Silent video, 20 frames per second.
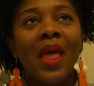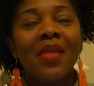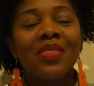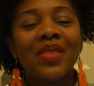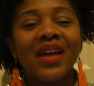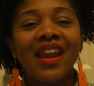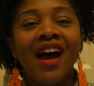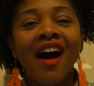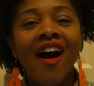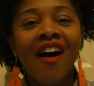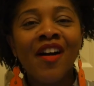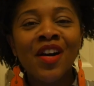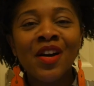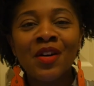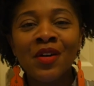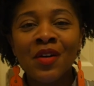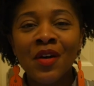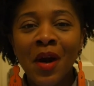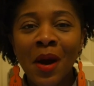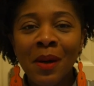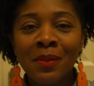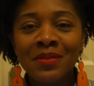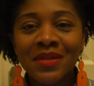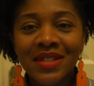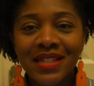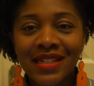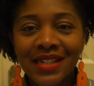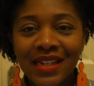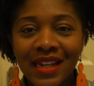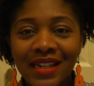then her uncle
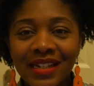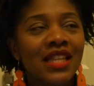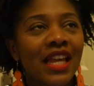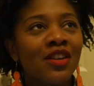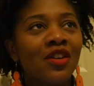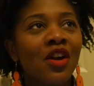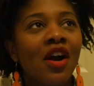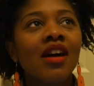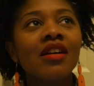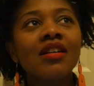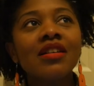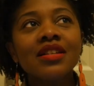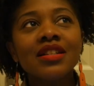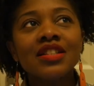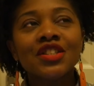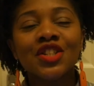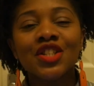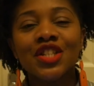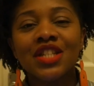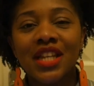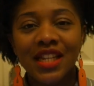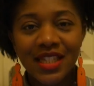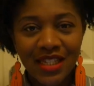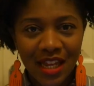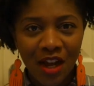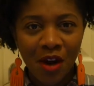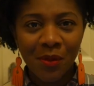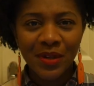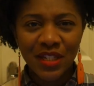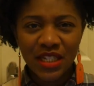comes in and like, your uncle is just here to
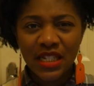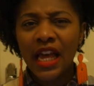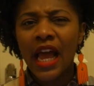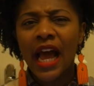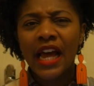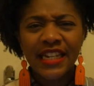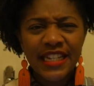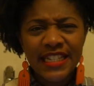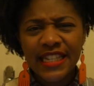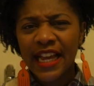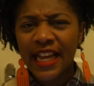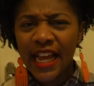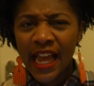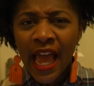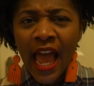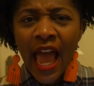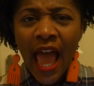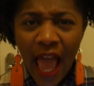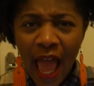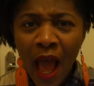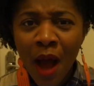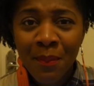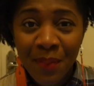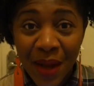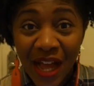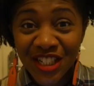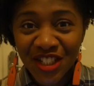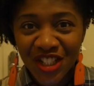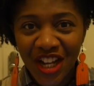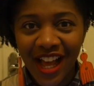help. And he's like, help
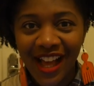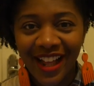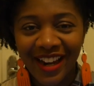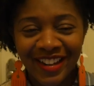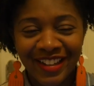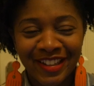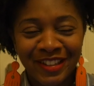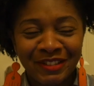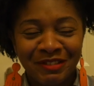Aisha.